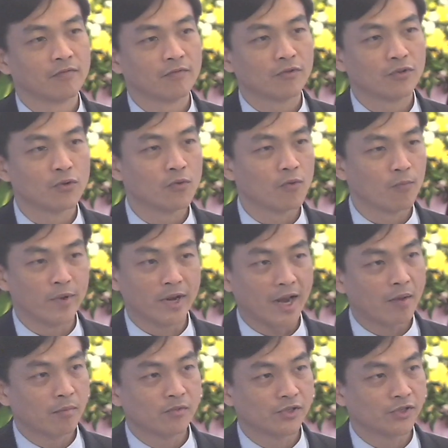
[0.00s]
You
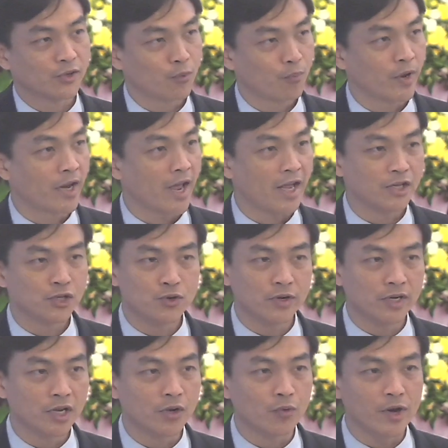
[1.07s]
become stupid, and your
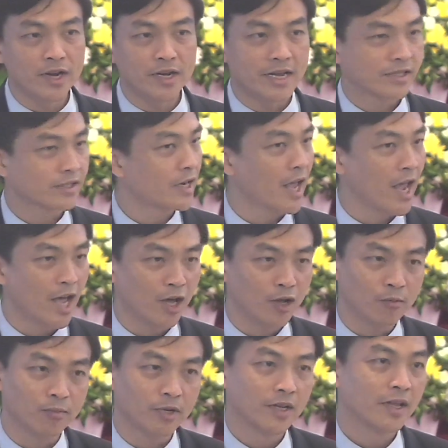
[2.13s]
degree doesn't
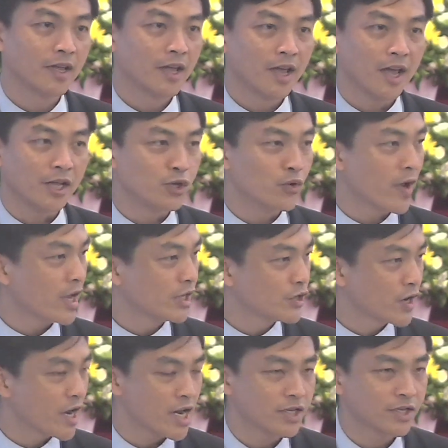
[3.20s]
help, and your
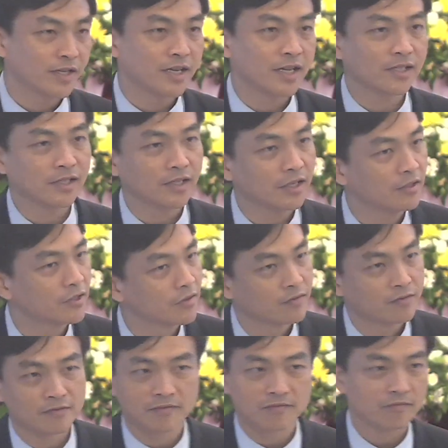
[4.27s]
education doesn't
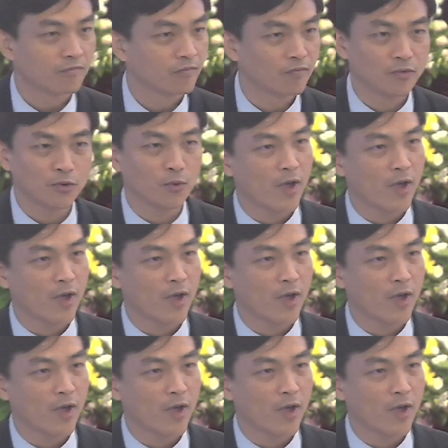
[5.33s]
do